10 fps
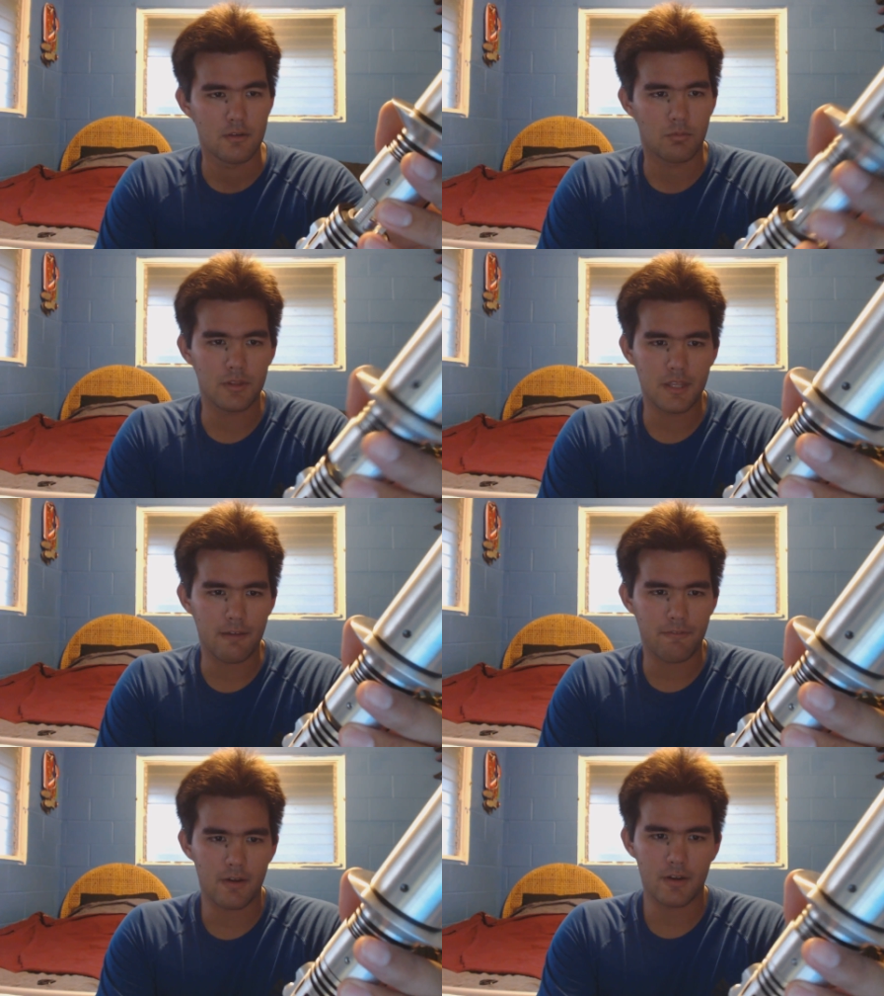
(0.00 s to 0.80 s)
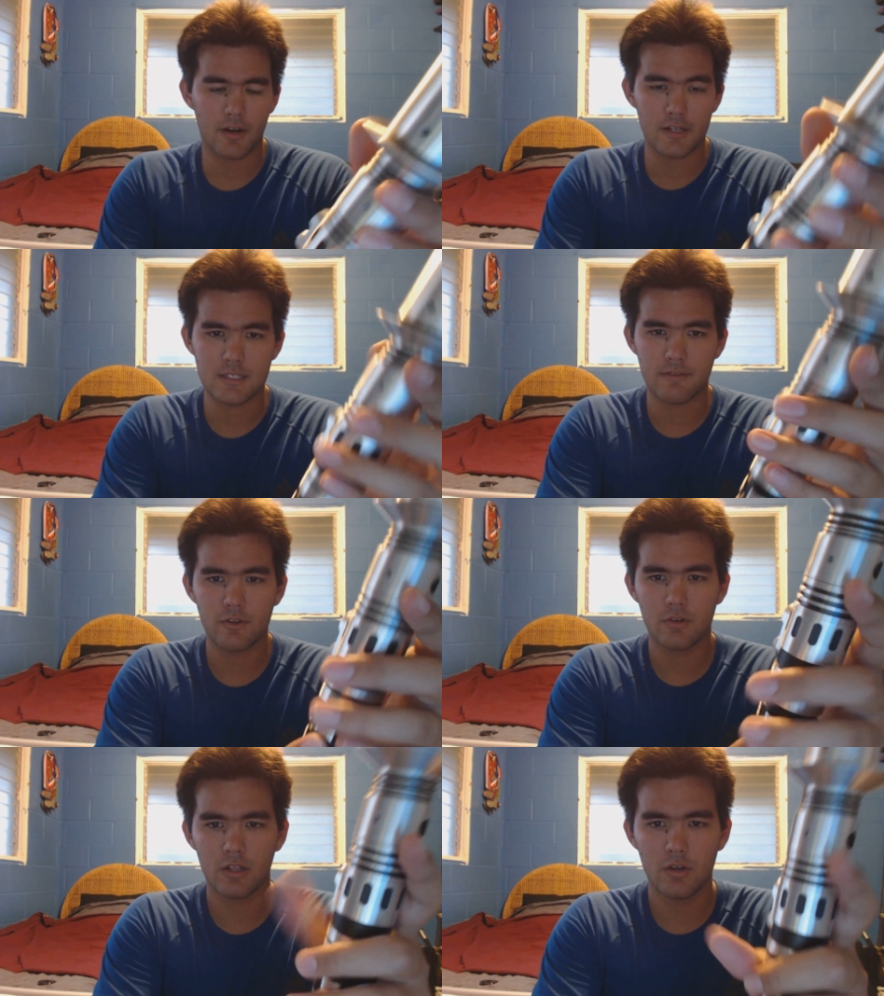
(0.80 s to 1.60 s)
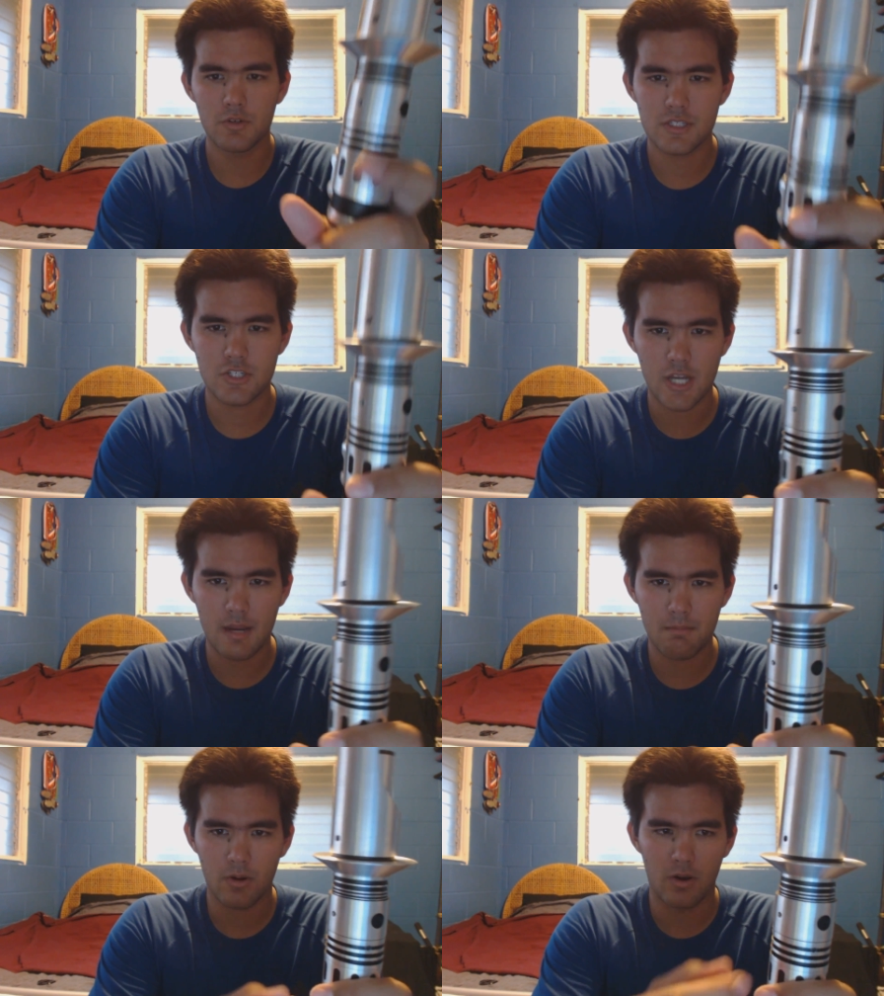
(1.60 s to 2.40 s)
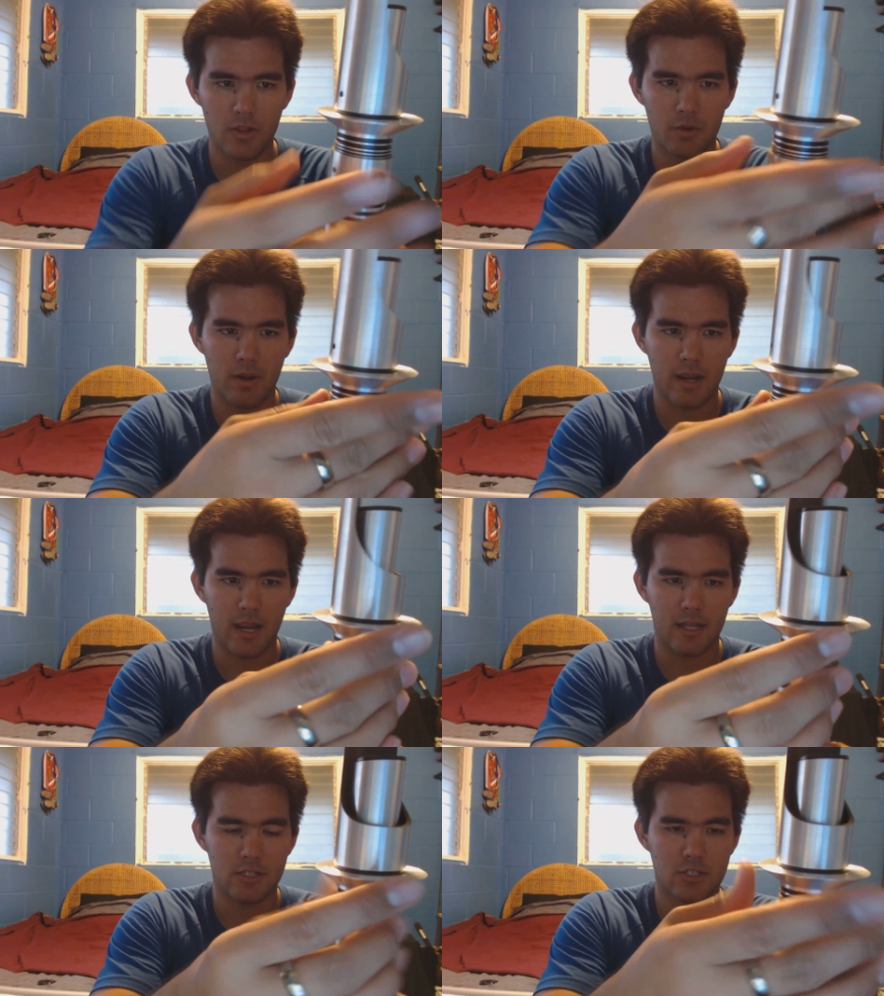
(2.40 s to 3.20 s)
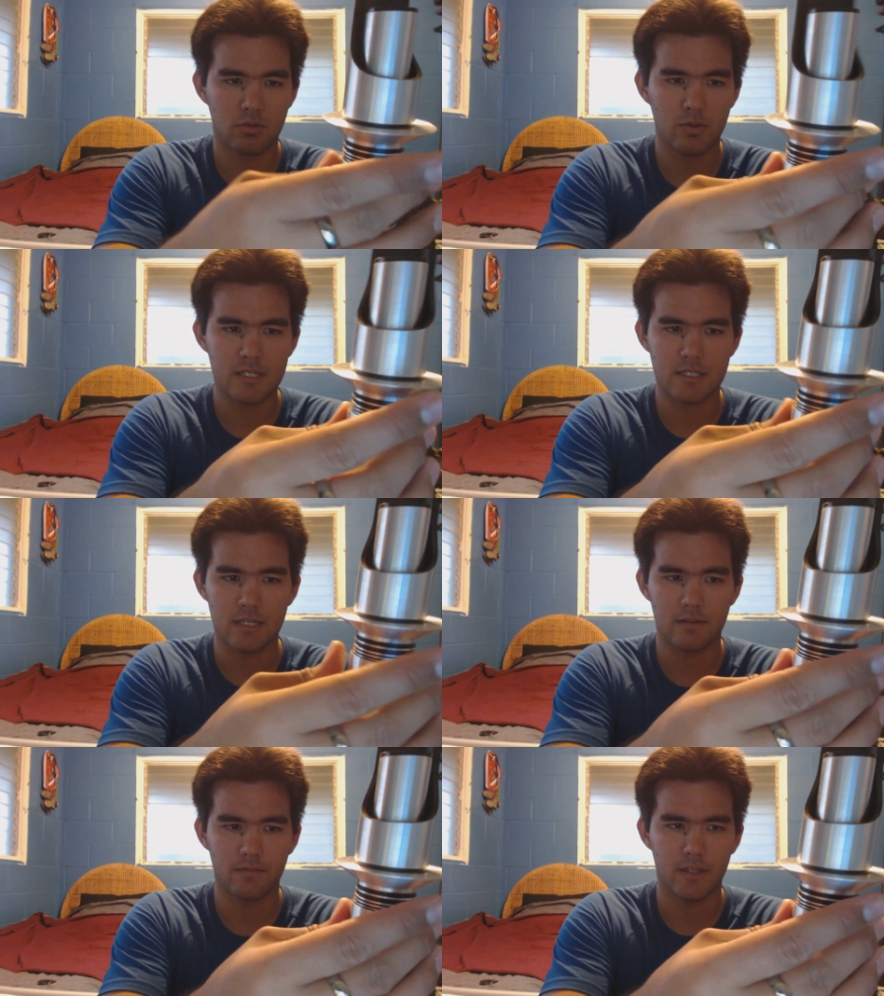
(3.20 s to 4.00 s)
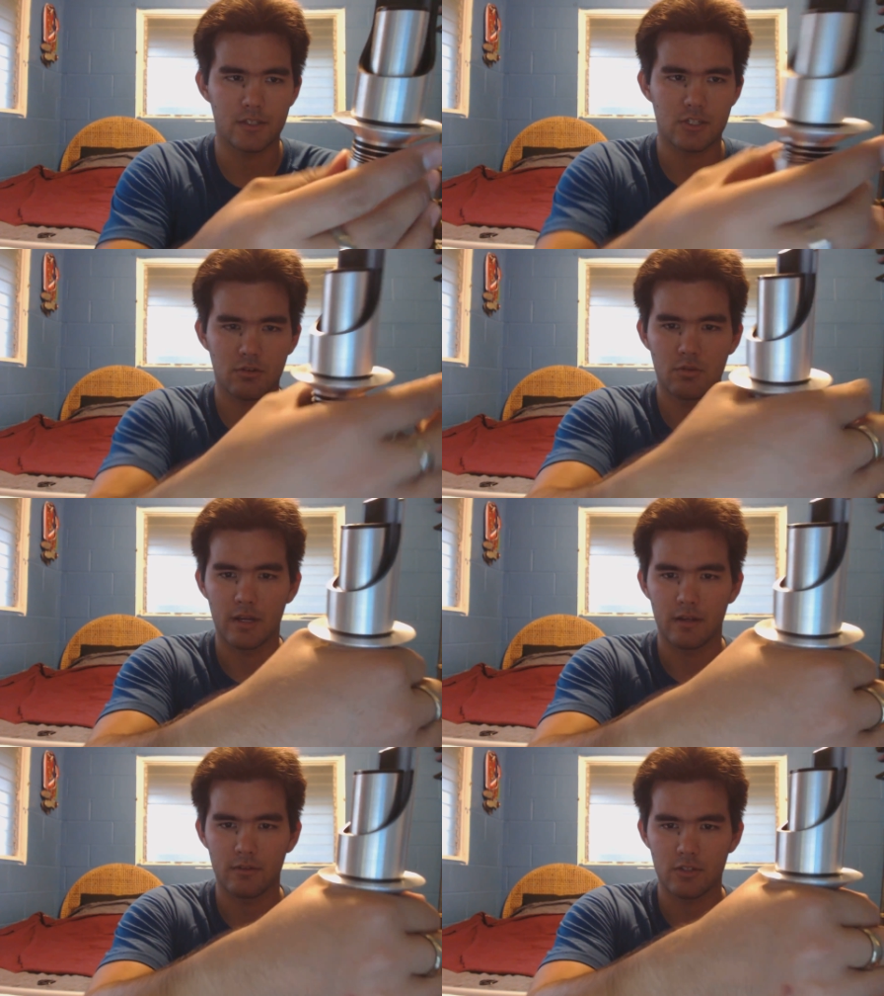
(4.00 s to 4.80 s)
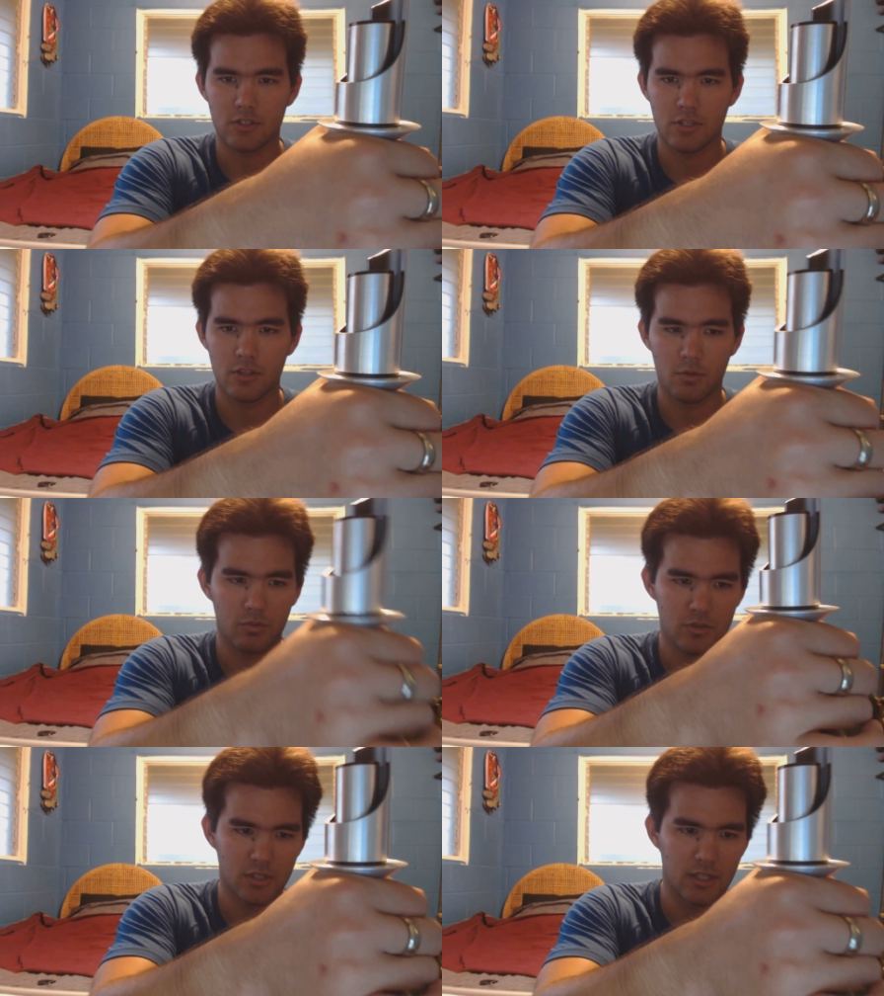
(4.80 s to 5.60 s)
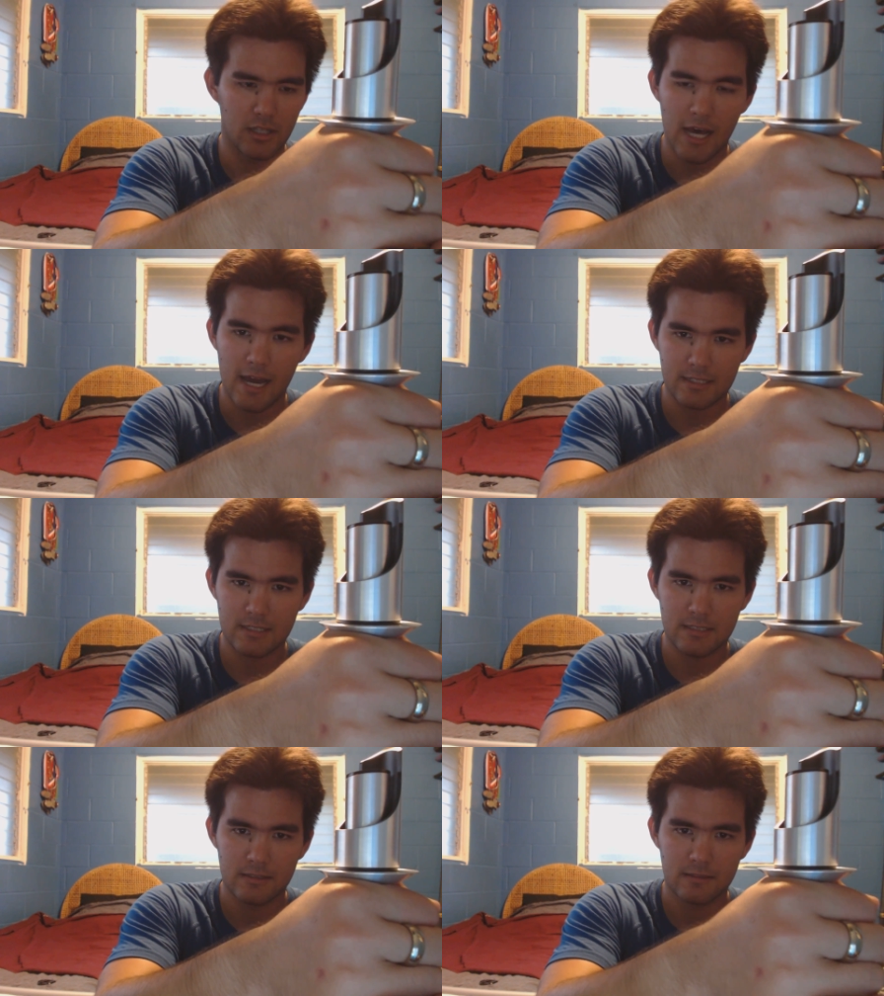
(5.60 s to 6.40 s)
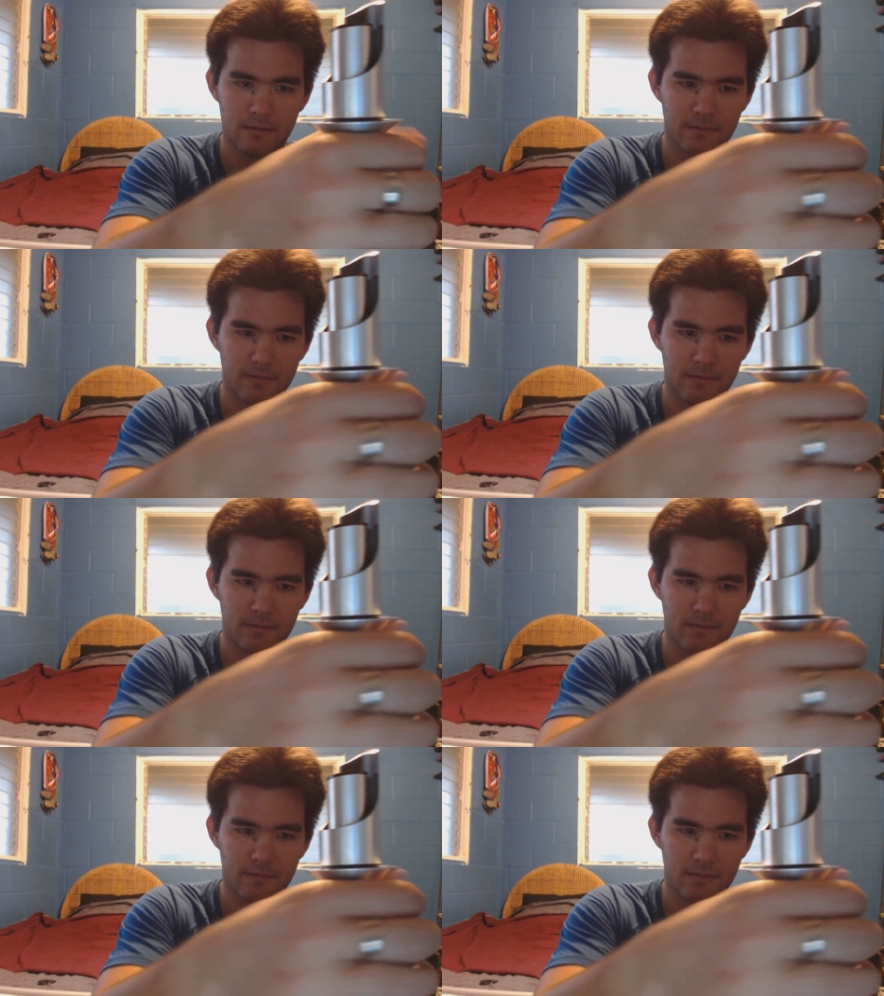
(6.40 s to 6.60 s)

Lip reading: One thing I found out is if you close the chamber all the way and twist it and screw it till it locks,